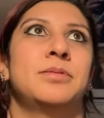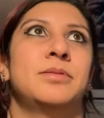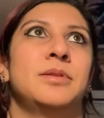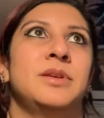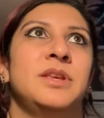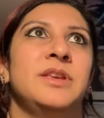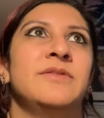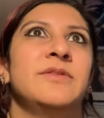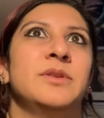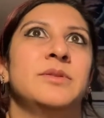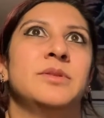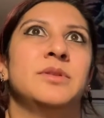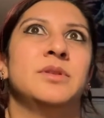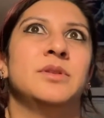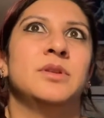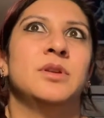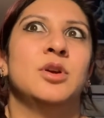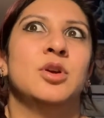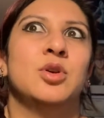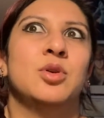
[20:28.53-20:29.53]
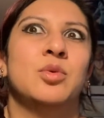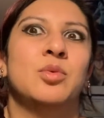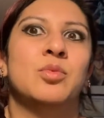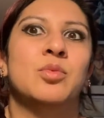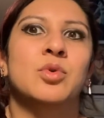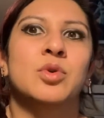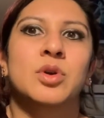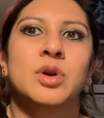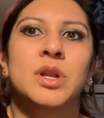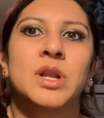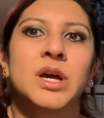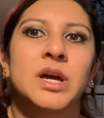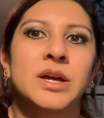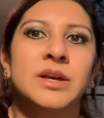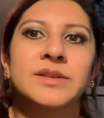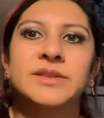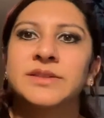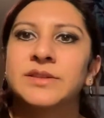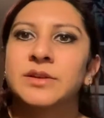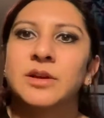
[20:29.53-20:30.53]
Even
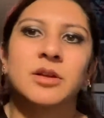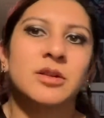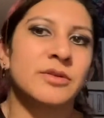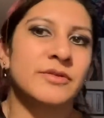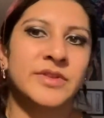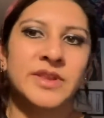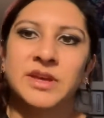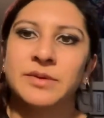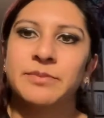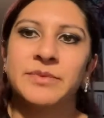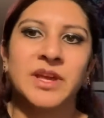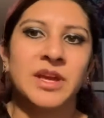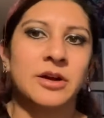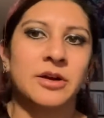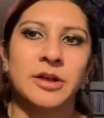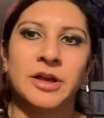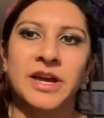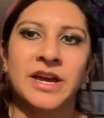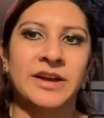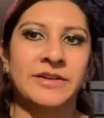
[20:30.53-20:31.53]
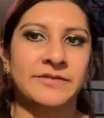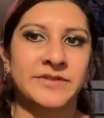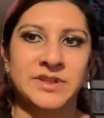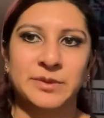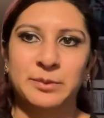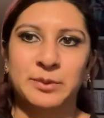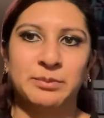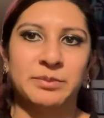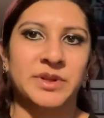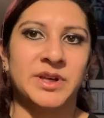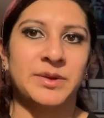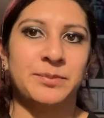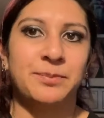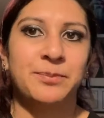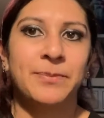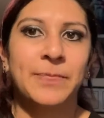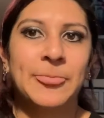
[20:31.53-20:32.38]
warlocks and all of them, they all have demon blood.